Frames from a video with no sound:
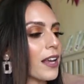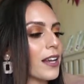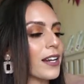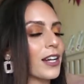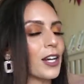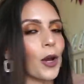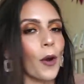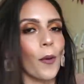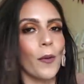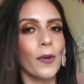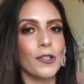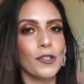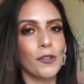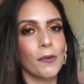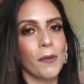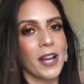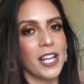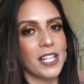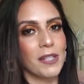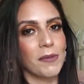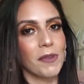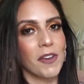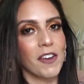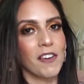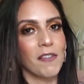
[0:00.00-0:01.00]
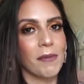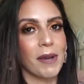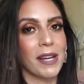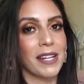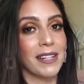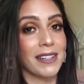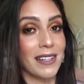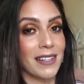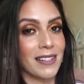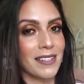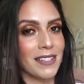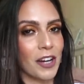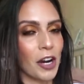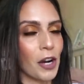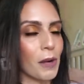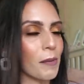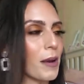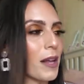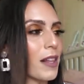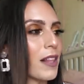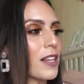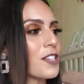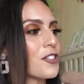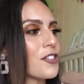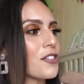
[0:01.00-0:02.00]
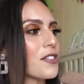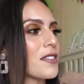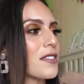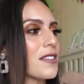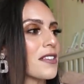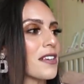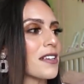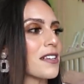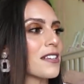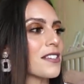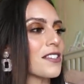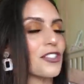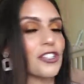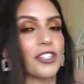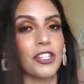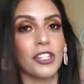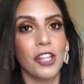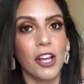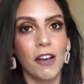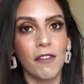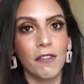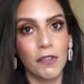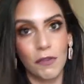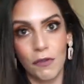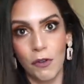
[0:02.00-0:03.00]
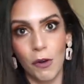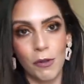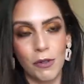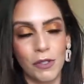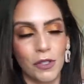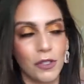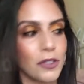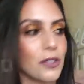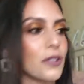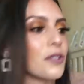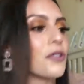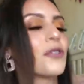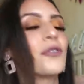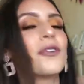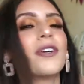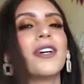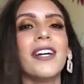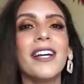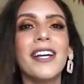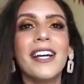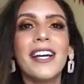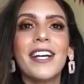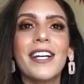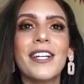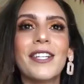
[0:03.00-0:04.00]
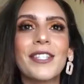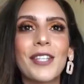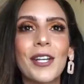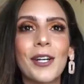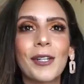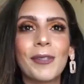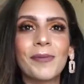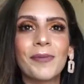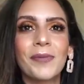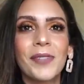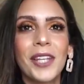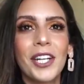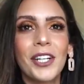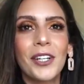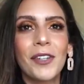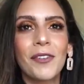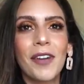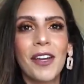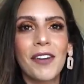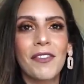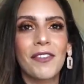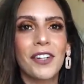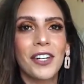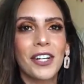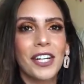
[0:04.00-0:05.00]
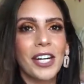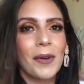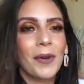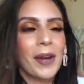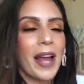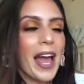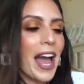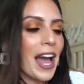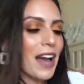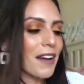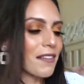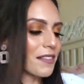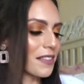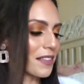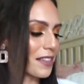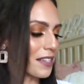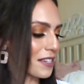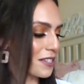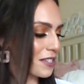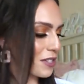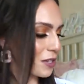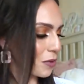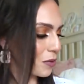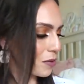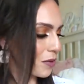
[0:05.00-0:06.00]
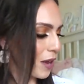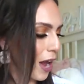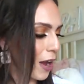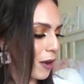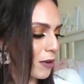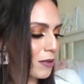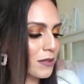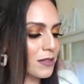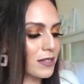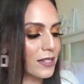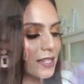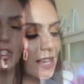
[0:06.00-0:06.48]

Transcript: And it always reminds me of my niece, Carmela. She's six. She loves frozen too. So I don't know. I figured I would have this around.